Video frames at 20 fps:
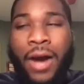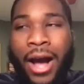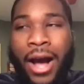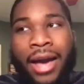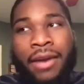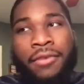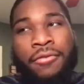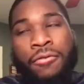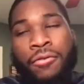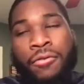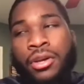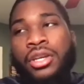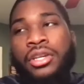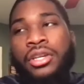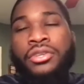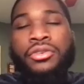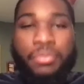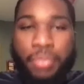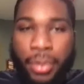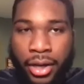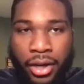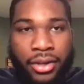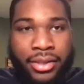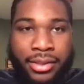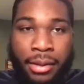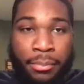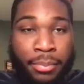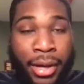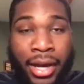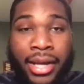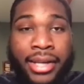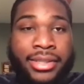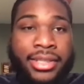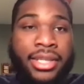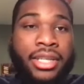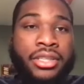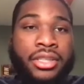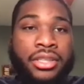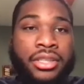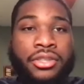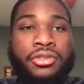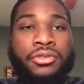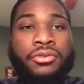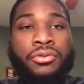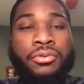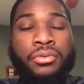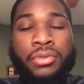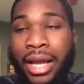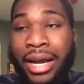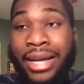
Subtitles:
I really do pay attention to